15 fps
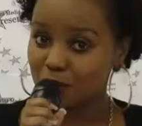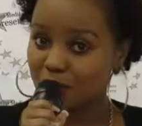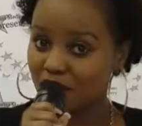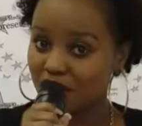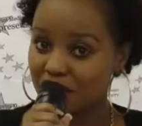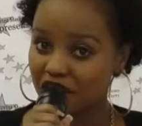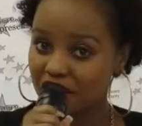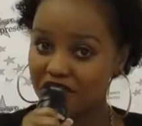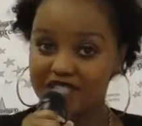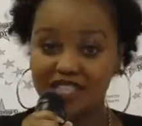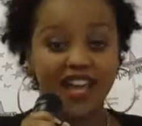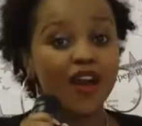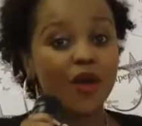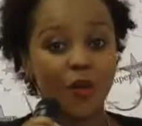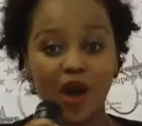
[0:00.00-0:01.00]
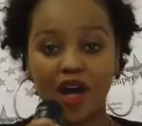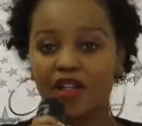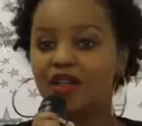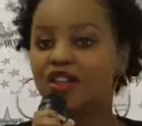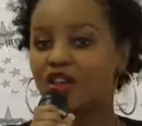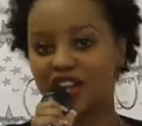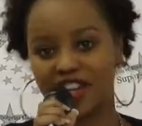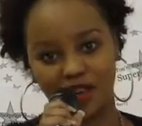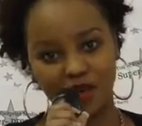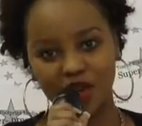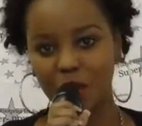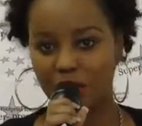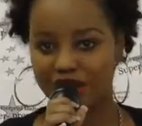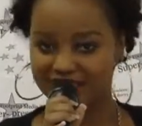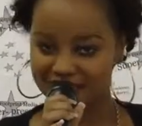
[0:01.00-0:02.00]
be your favorite? Well, you can only
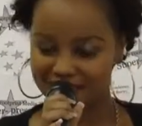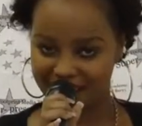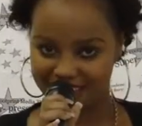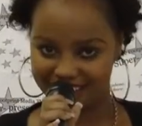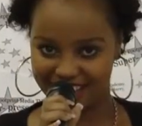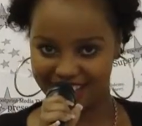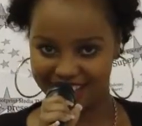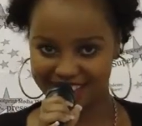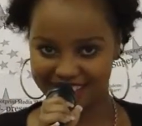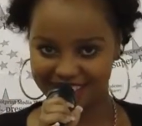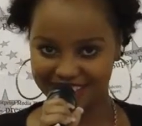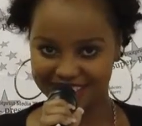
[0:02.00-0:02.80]
wait to find out.